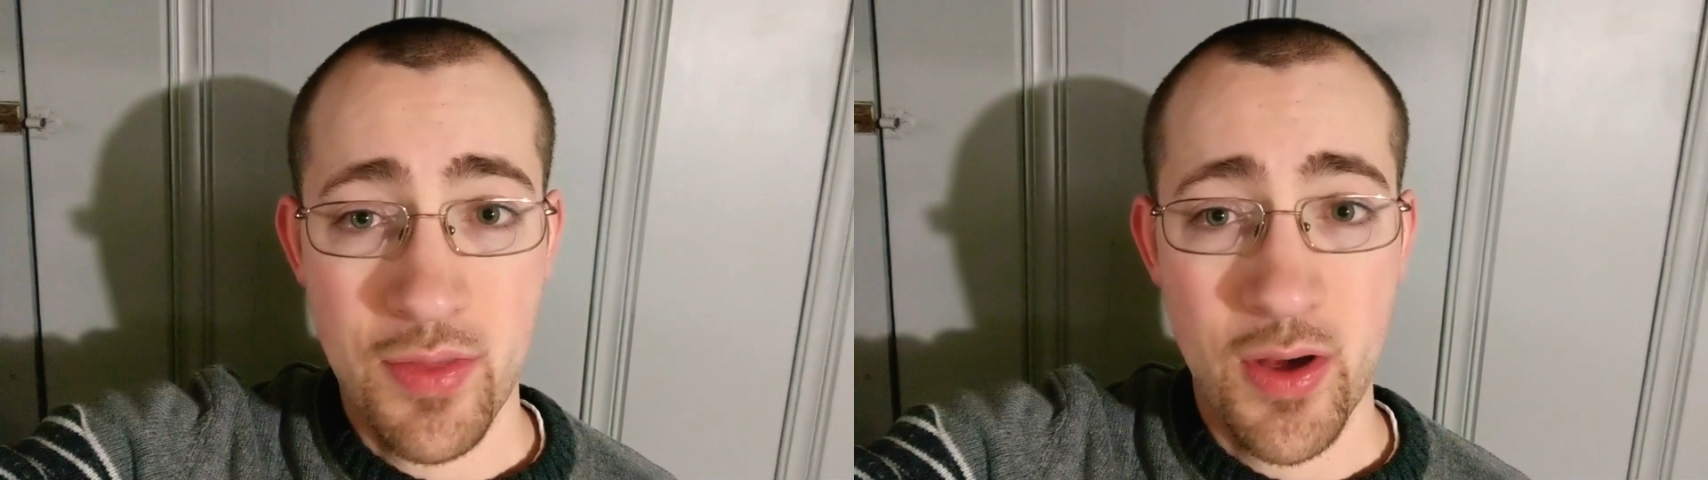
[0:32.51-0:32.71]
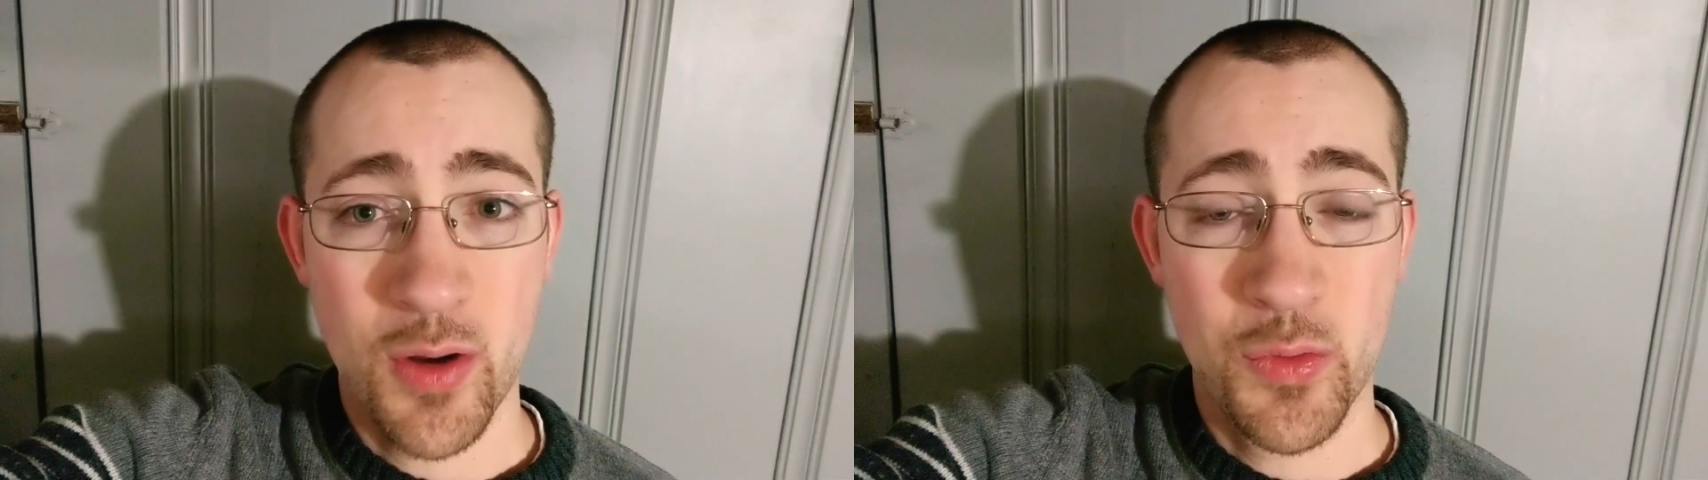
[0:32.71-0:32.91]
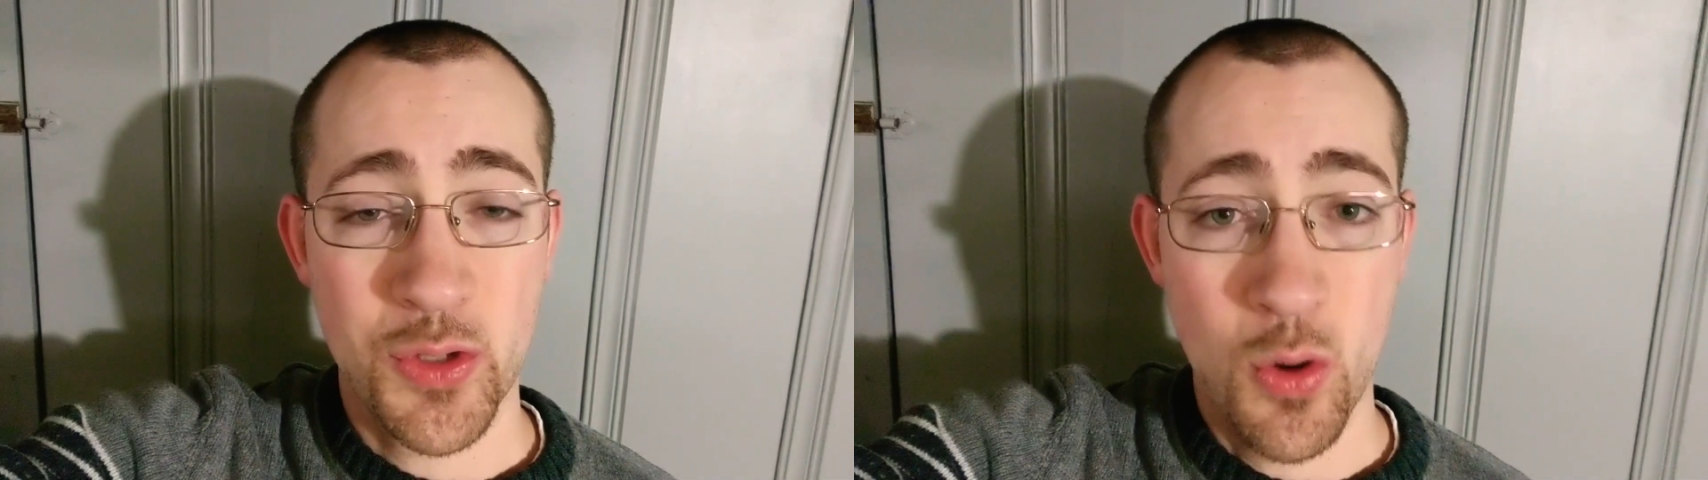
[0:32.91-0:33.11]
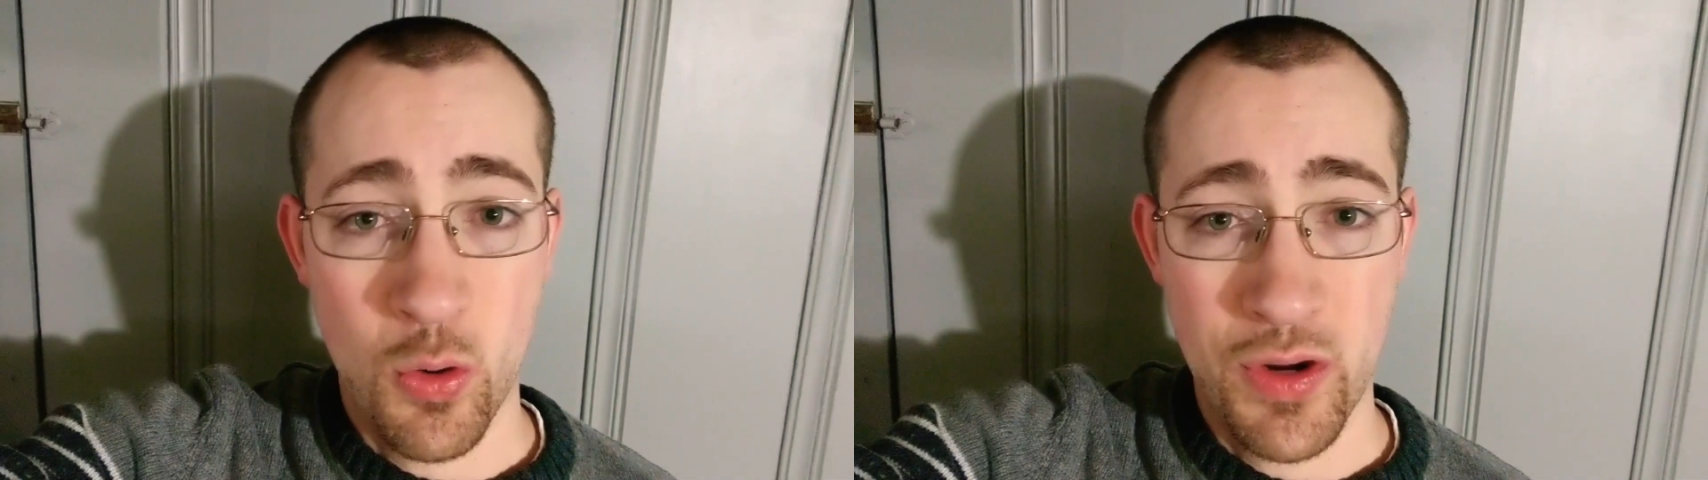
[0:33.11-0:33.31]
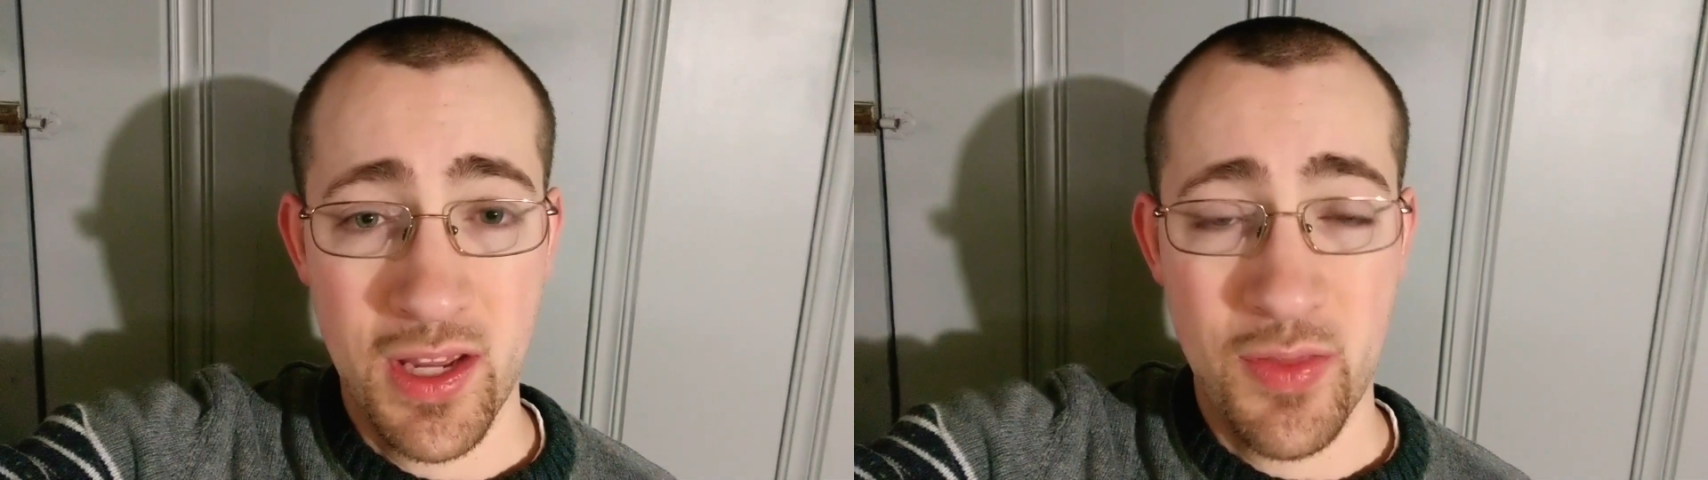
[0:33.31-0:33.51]
I thought it was
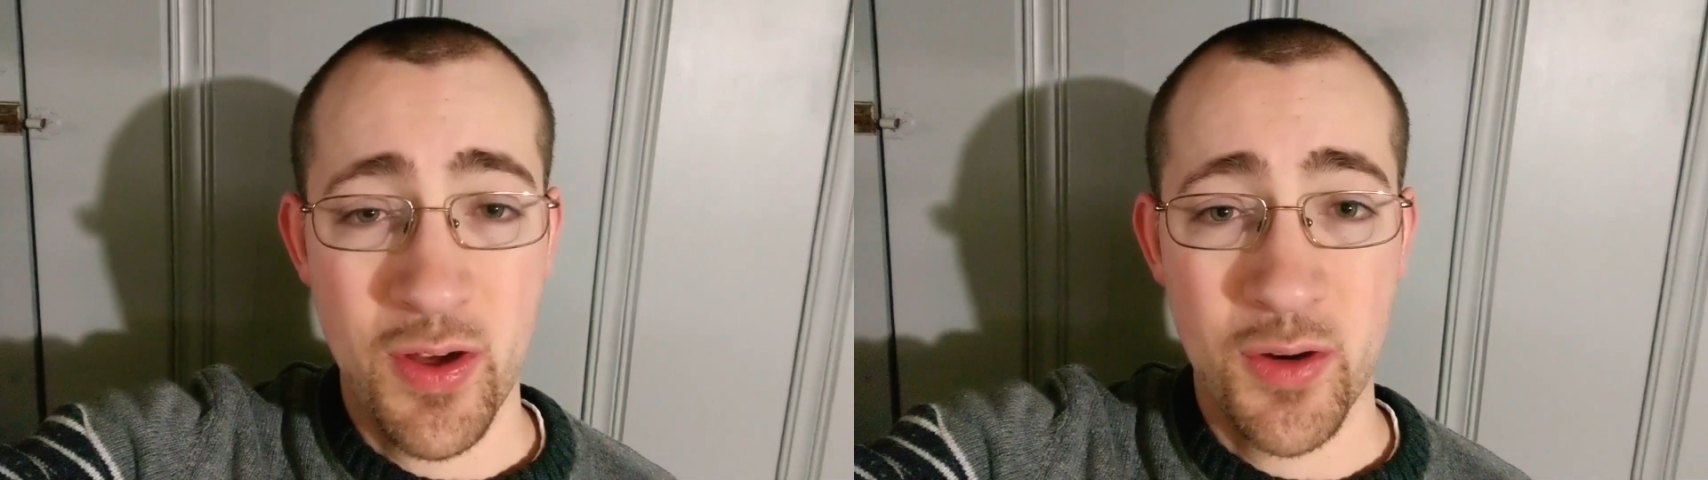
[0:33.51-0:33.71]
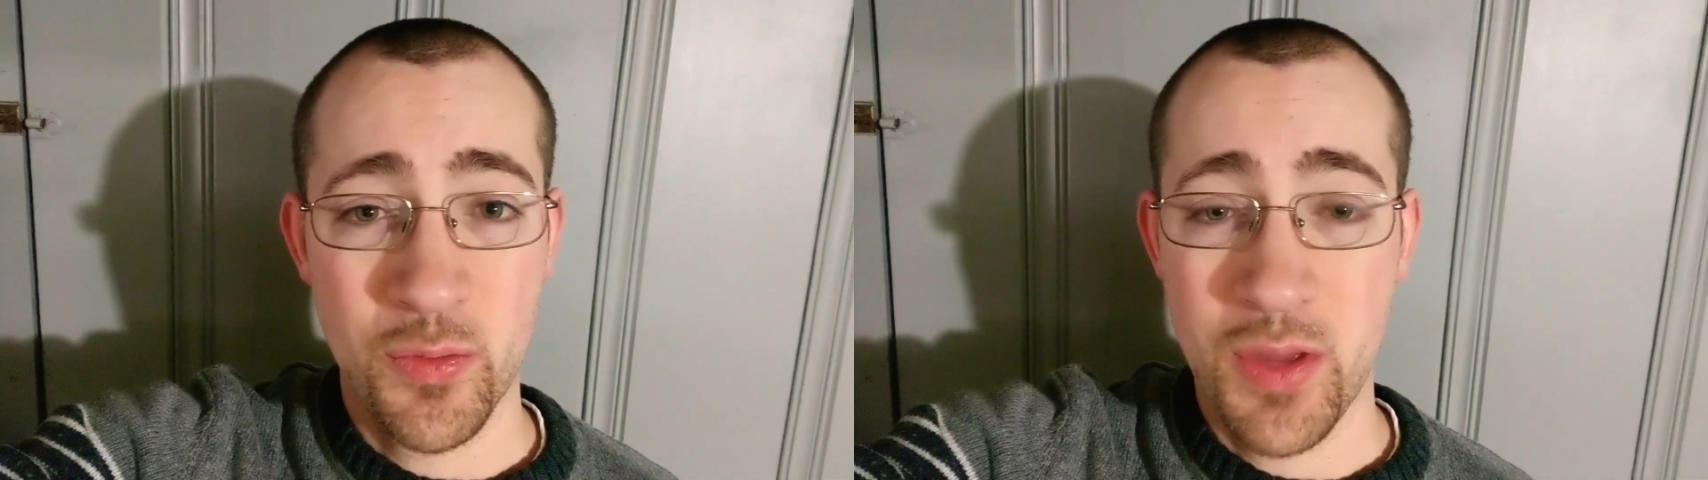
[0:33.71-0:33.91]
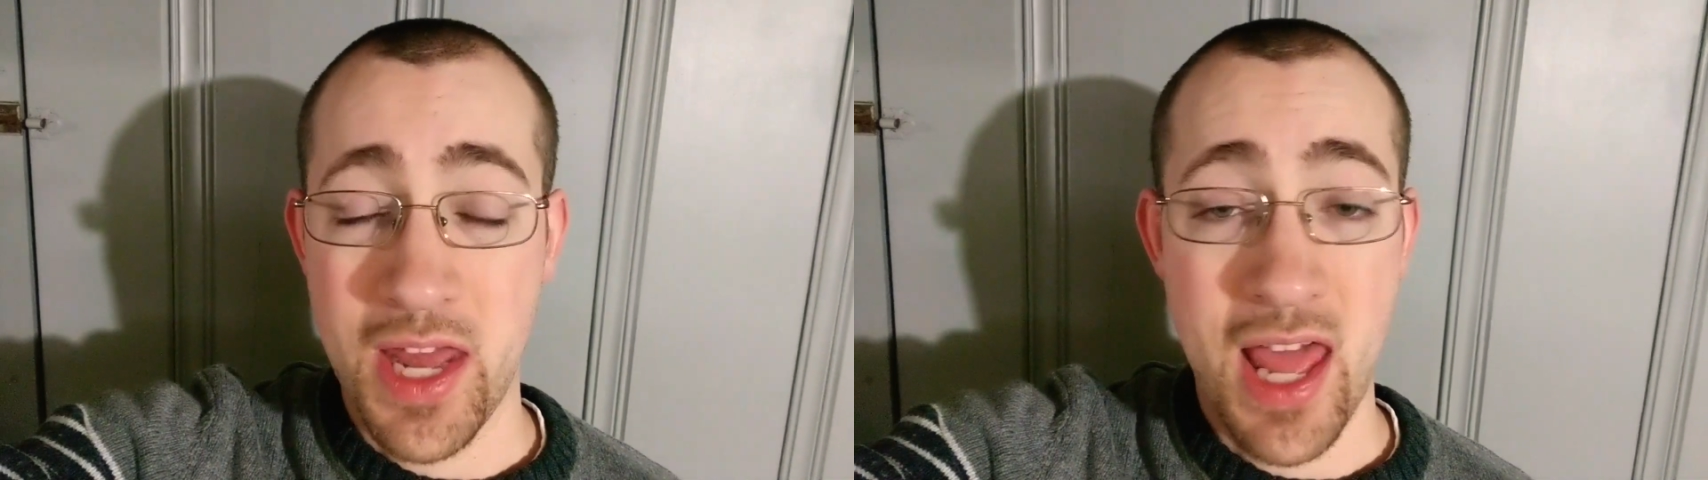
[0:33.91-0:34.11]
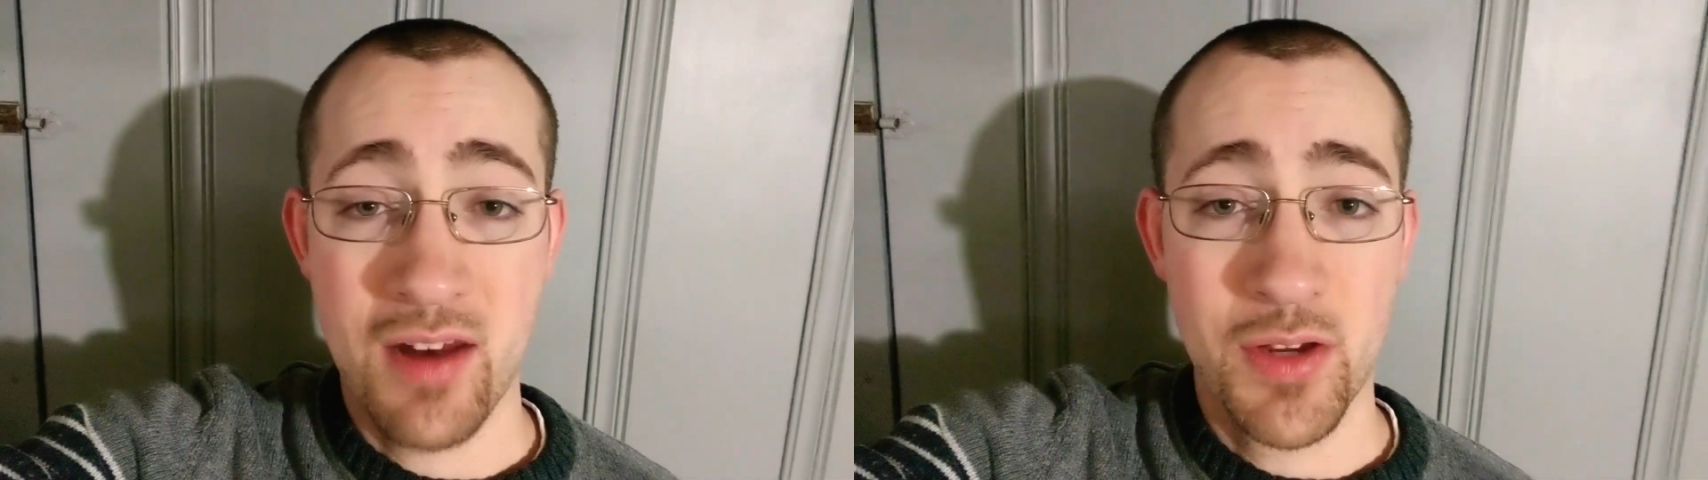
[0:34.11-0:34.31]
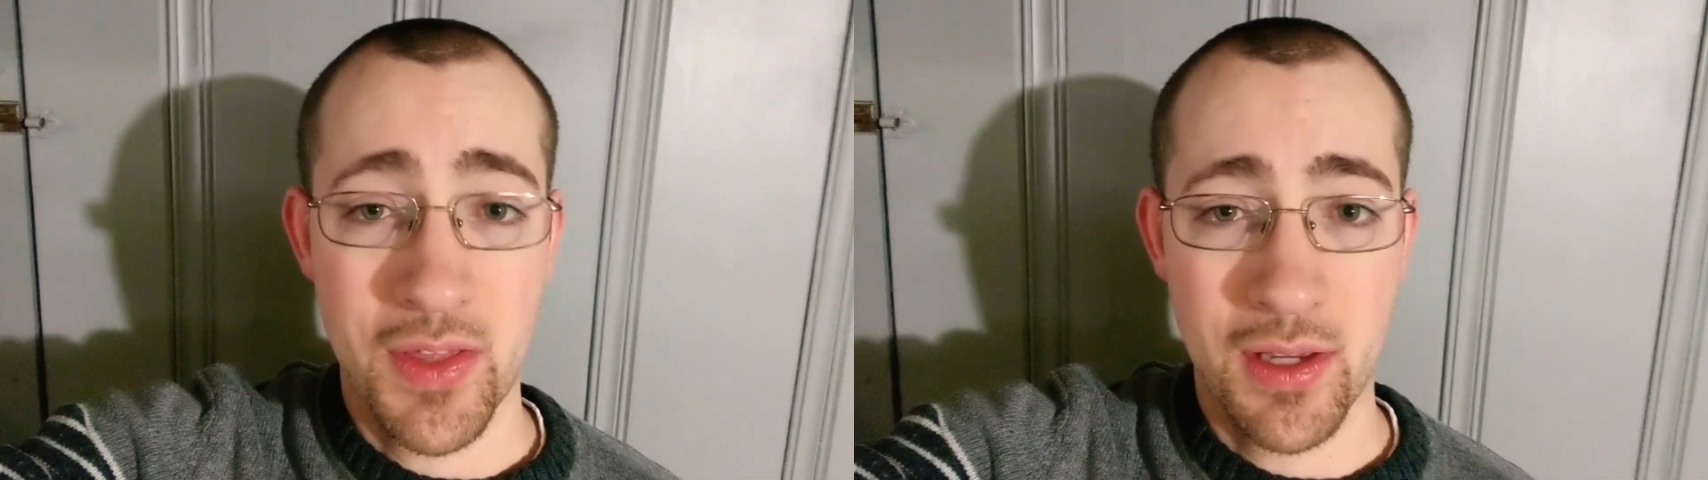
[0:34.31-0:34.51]
gory. I thought it
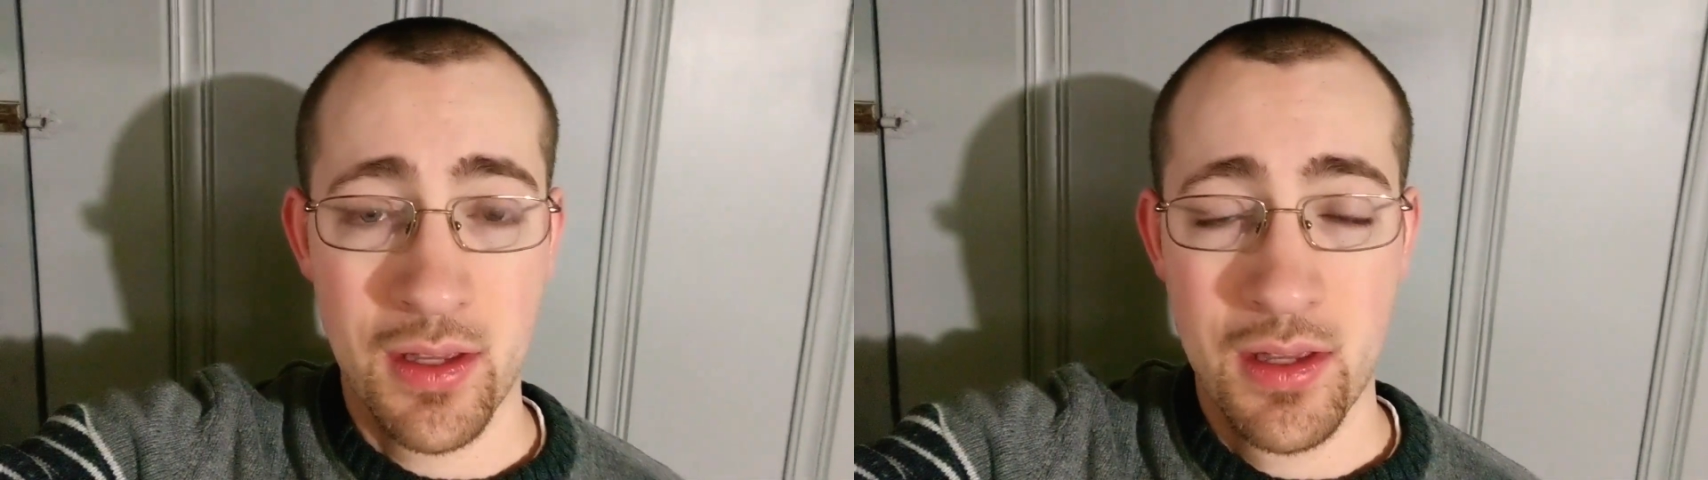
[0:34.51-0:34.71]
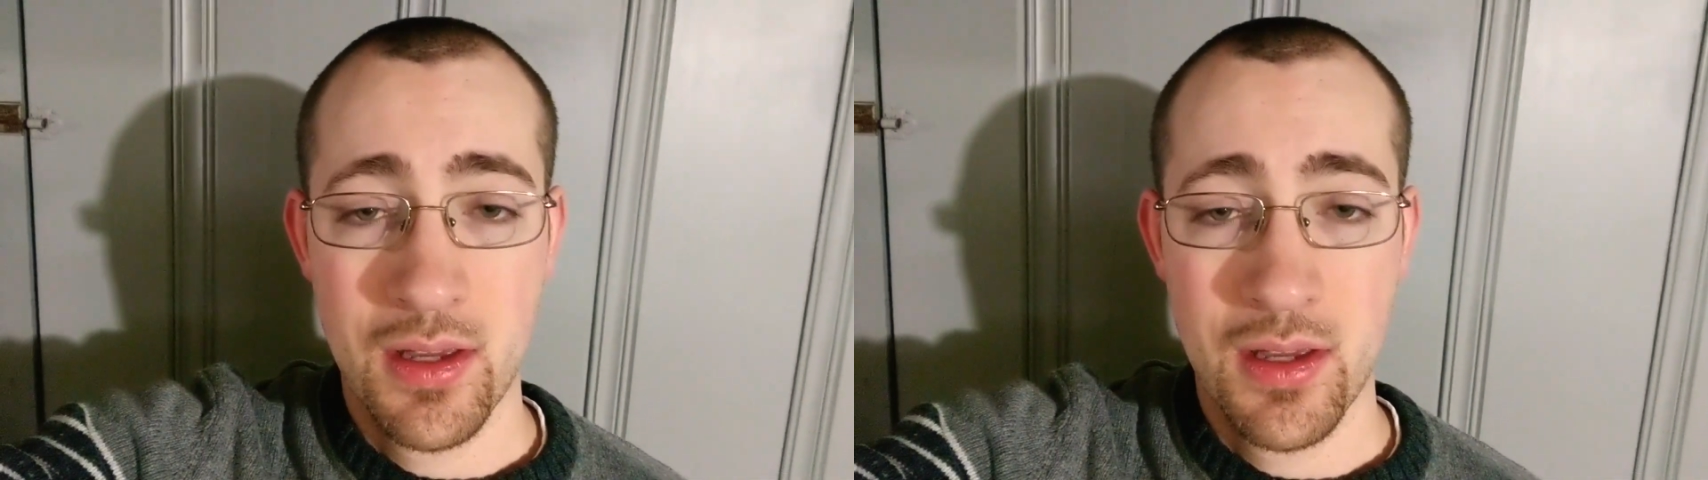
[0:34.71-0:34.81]
had everything.